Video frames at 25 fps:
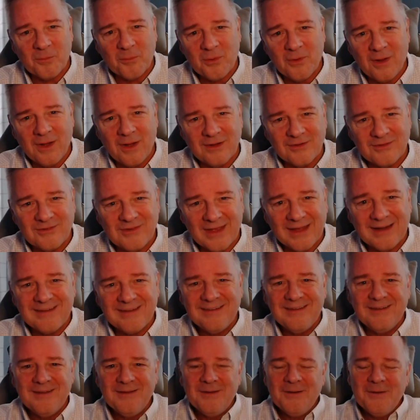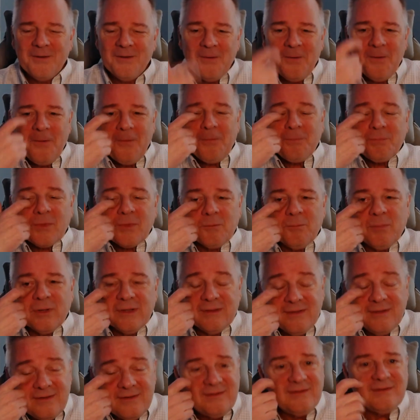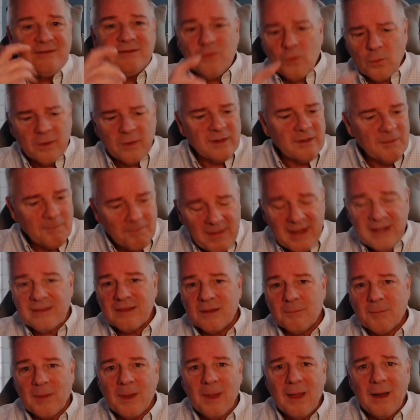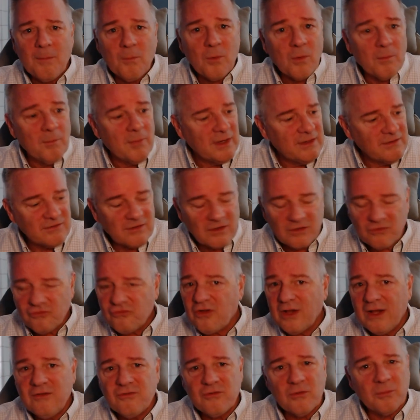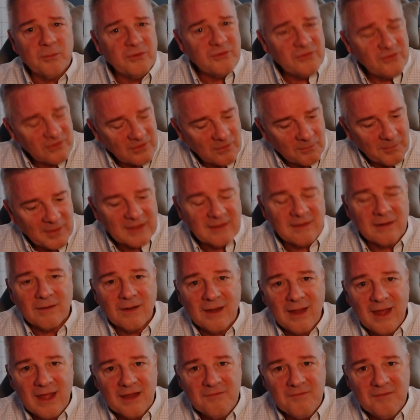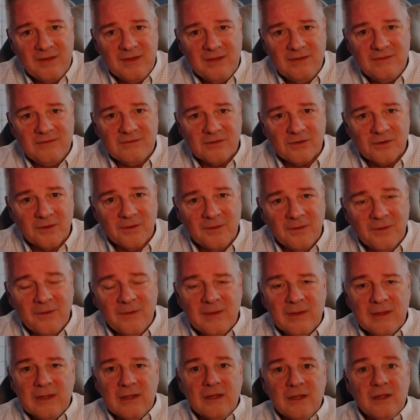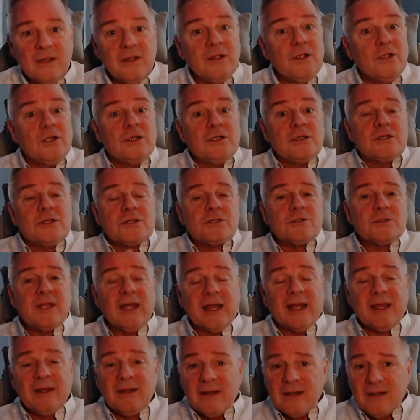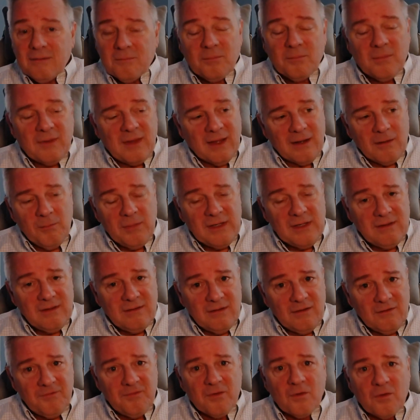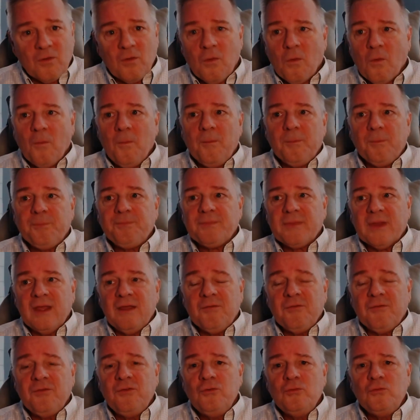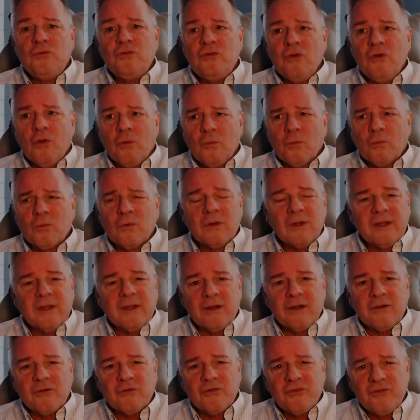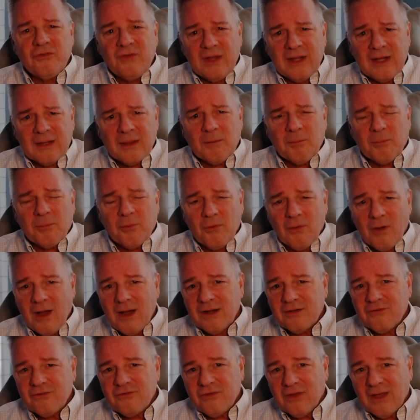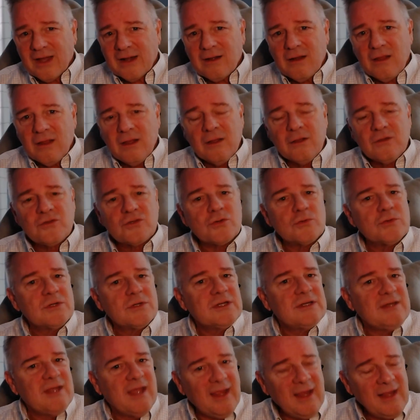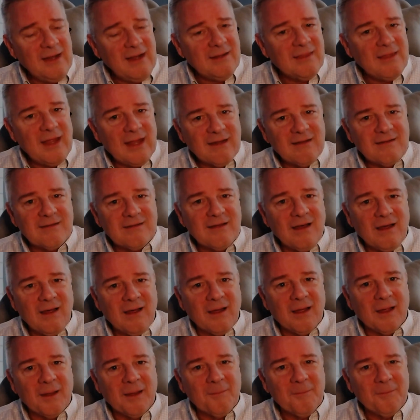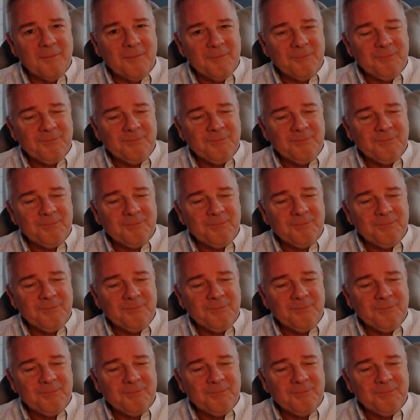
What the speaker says: project, but this is going to make them a lot more money. It's going to change their business. It's going to make their life easier. So that can be difficult if you don't really understand the project. So take that time